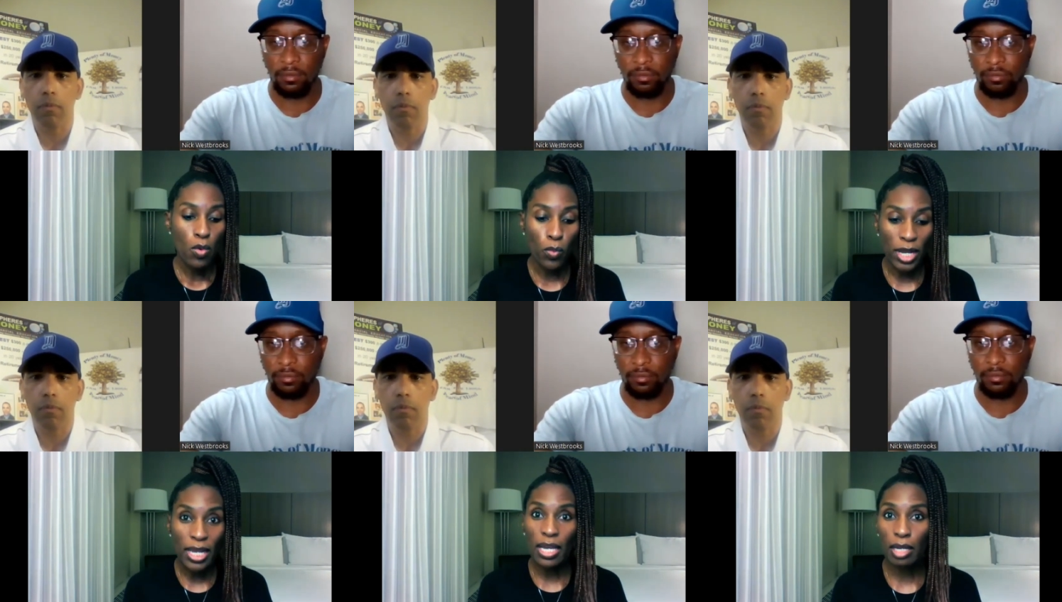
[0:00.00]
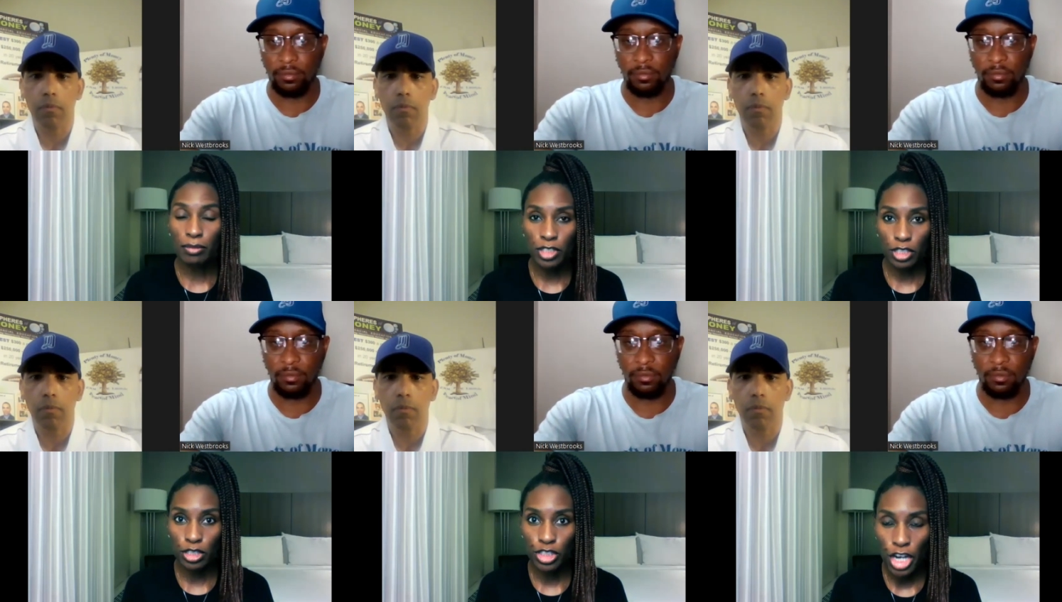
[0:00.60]
Speaker 1: When it comes
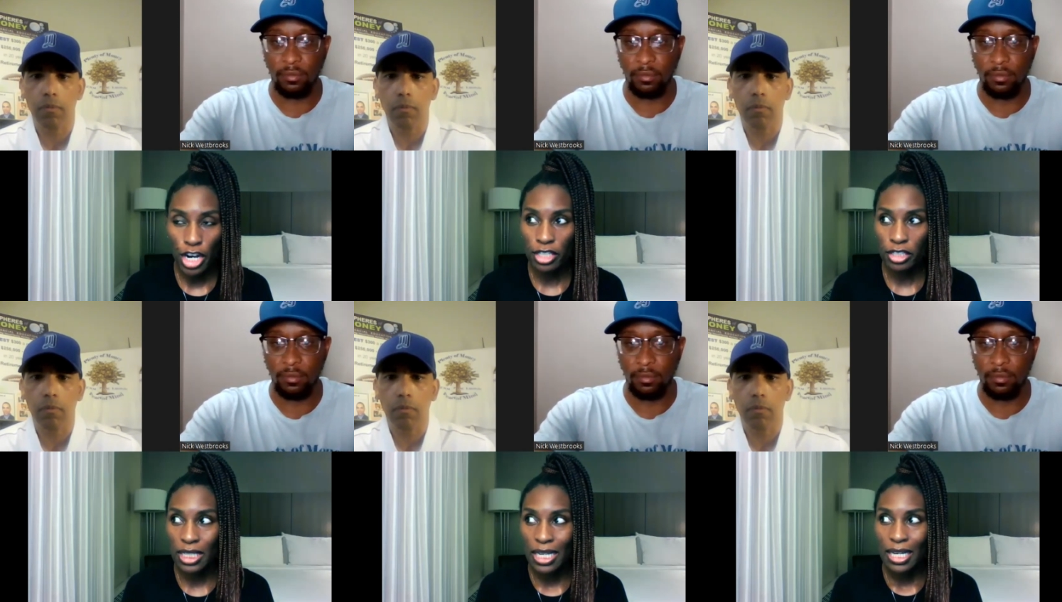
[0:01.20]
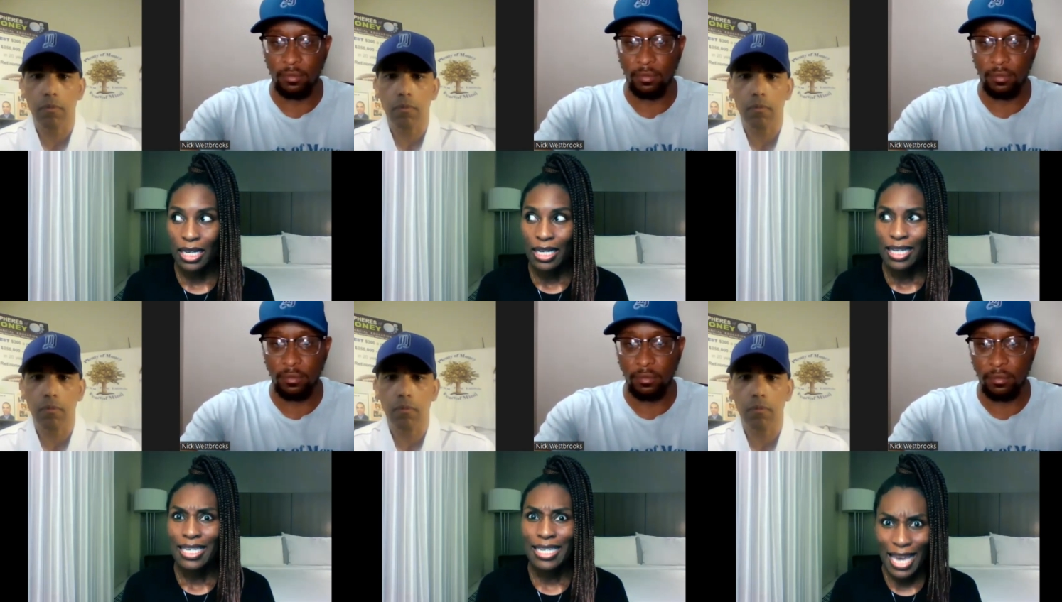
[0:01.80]
to the church,
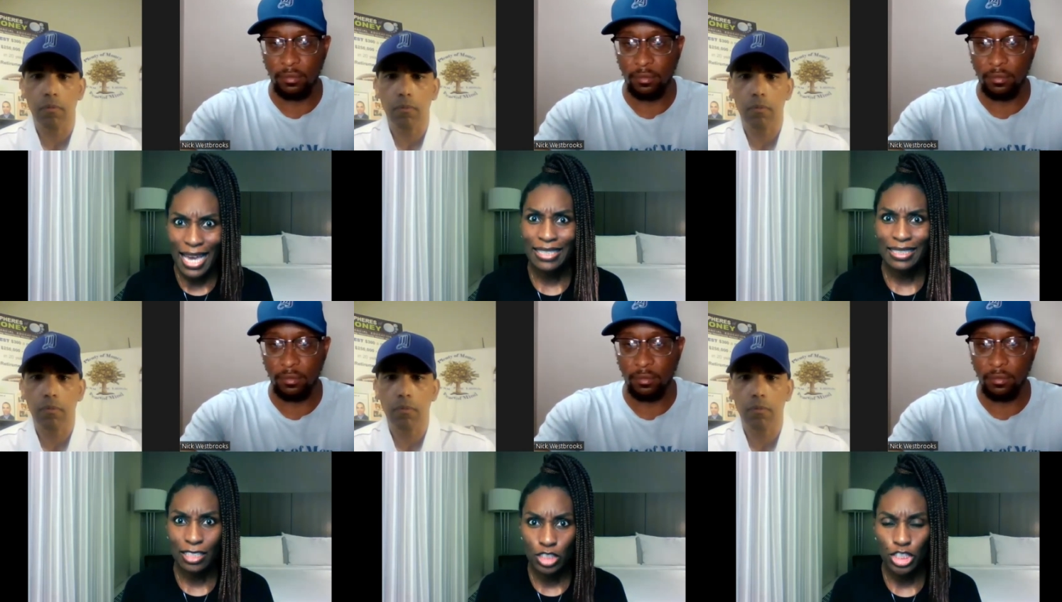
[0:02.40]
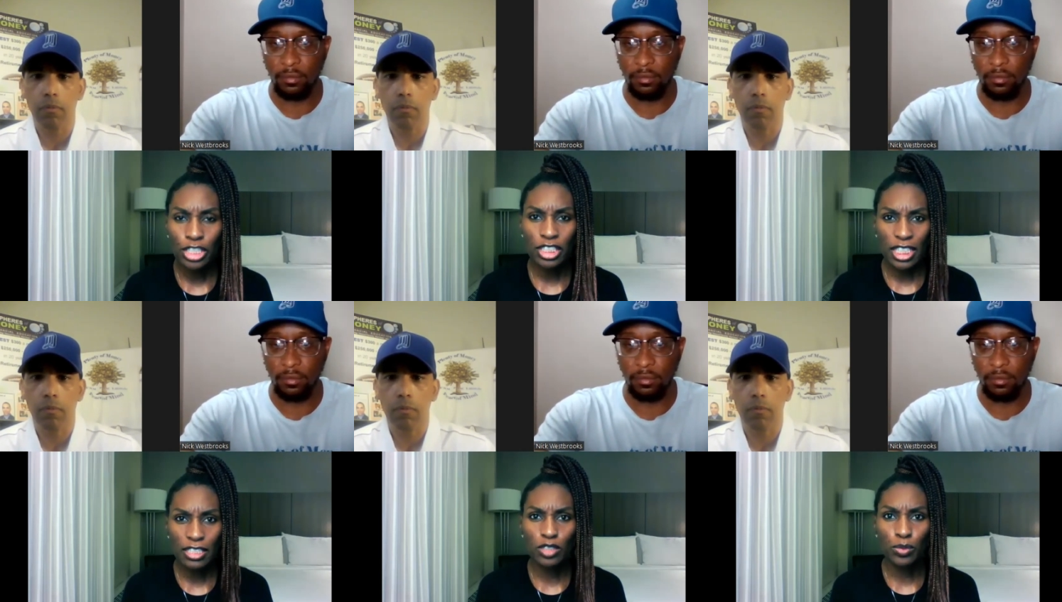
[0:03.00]
yes, the church
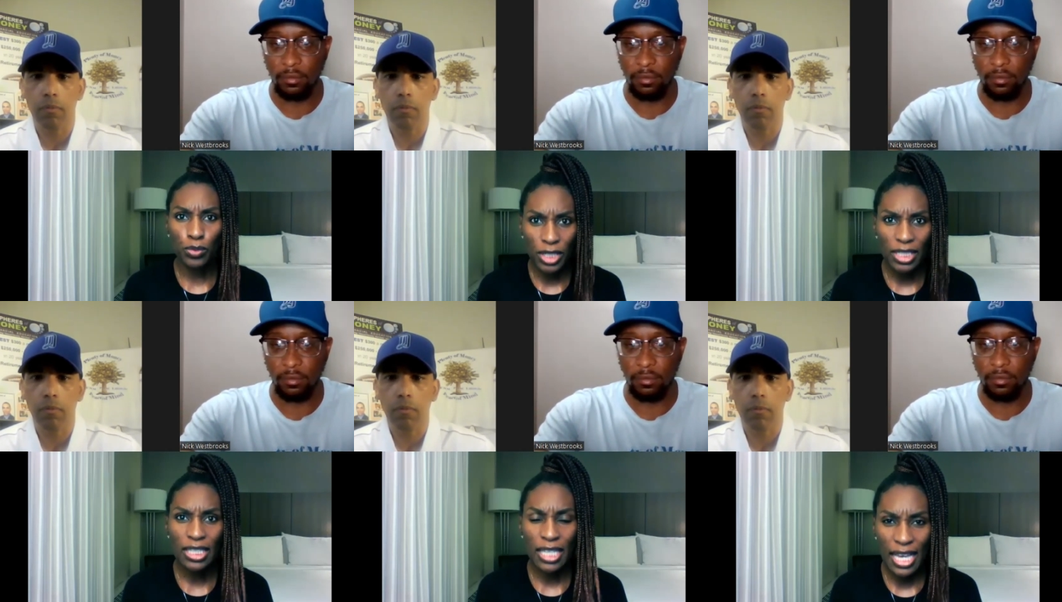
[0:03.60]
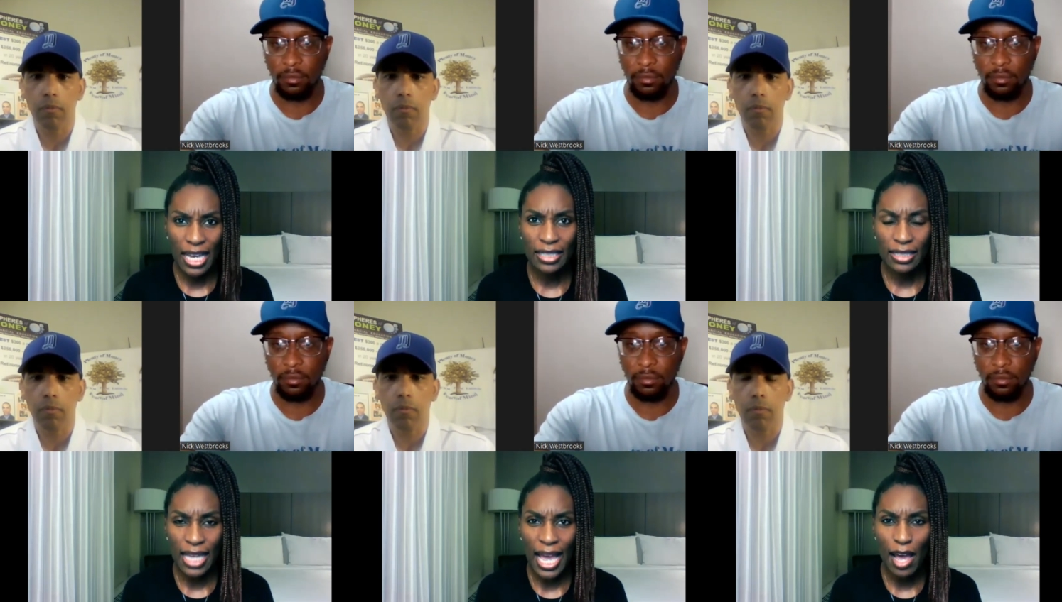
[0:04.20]
has really let
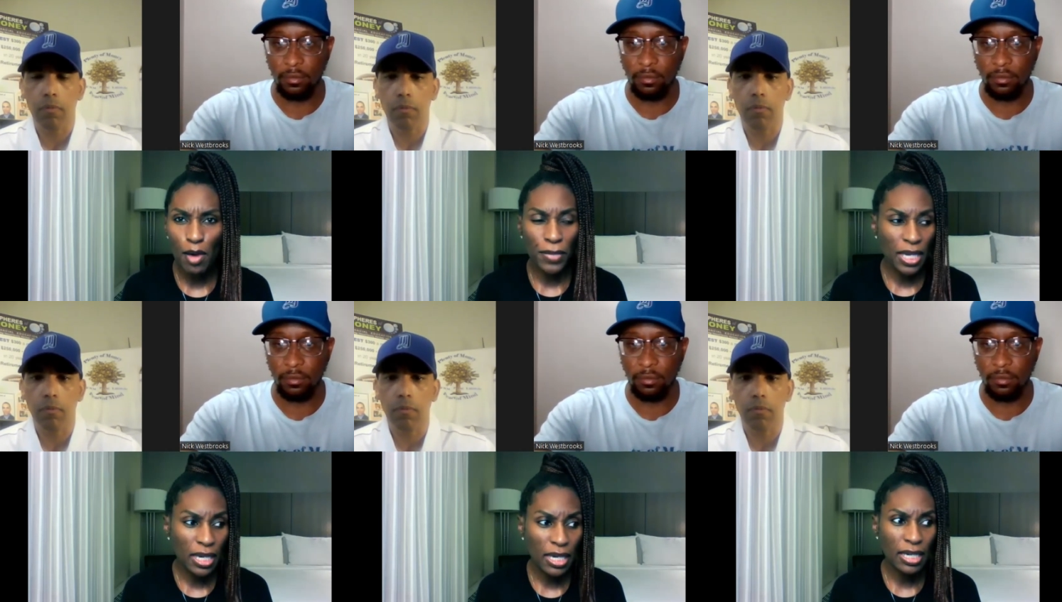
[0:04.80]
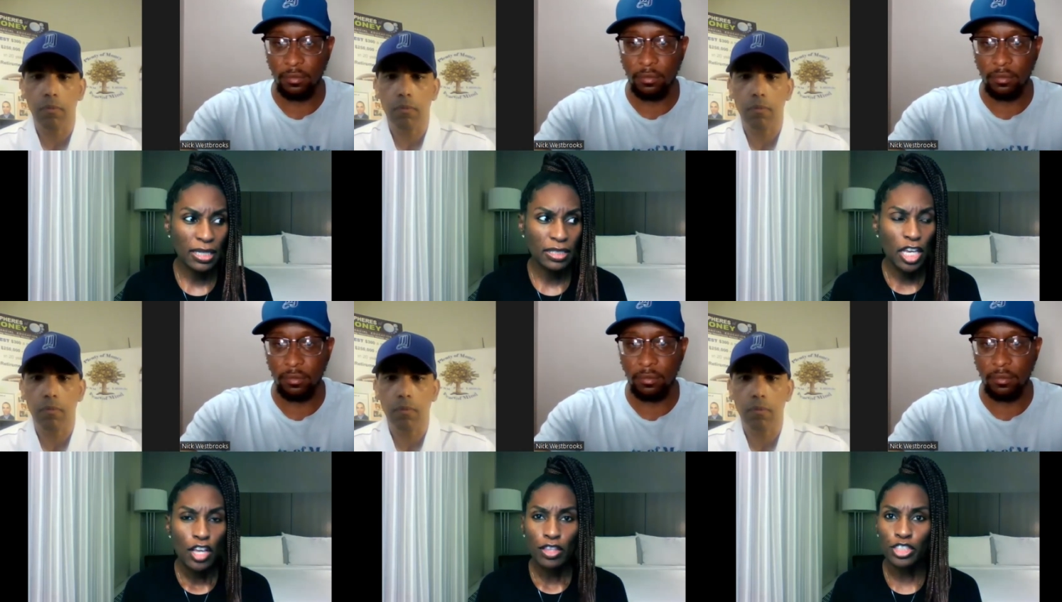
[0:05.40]
us down because the